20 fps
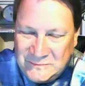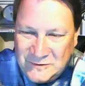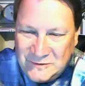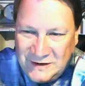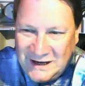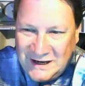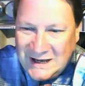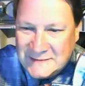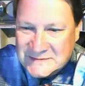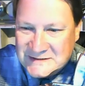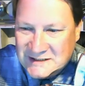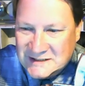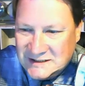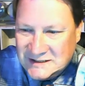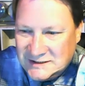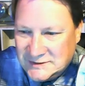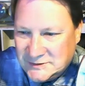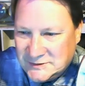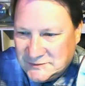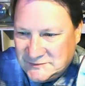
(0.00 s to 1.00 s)
perhaps that
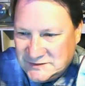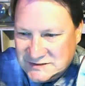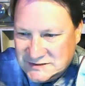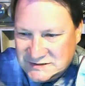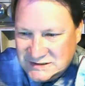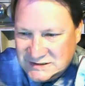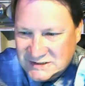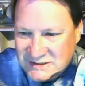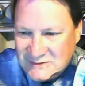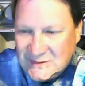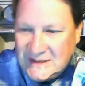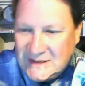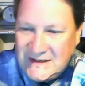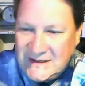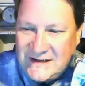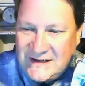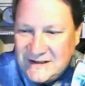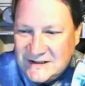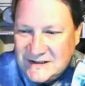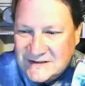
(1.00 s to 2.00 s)
if he's just writing
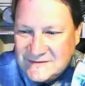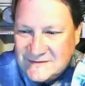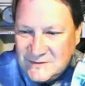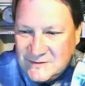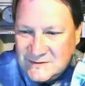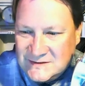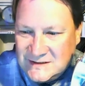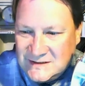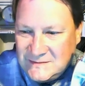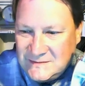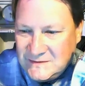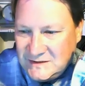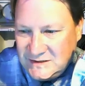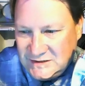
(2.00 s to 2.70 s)
analytics for something,